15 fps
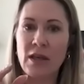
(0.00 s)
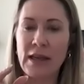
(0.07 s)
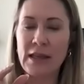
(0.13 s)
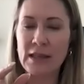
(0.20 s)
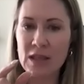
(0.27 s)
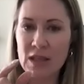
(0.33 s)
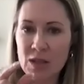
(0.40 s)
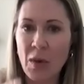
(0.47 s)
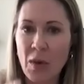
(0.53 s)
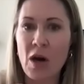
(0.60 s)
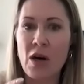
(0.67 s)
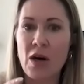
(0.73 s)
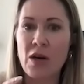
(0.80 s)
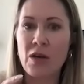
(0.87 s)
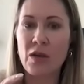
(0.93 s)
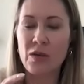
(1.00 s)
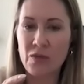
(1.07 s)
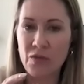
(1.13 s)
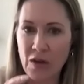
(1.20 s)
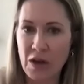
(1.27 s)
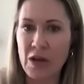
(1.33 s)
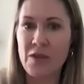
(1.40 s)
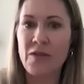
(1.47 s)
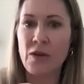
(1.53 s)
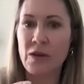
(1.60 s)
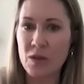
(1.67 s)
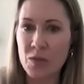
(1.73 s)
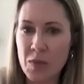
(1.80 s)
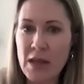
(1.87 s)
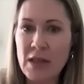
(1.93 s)
like small, very
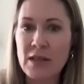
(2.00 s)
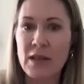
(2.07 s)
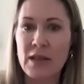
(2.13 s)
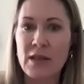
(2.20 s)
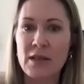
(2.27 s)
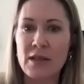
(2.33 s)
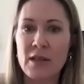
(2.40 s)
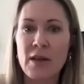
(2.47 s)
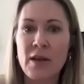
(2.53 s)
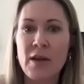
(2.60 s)
focused pieces.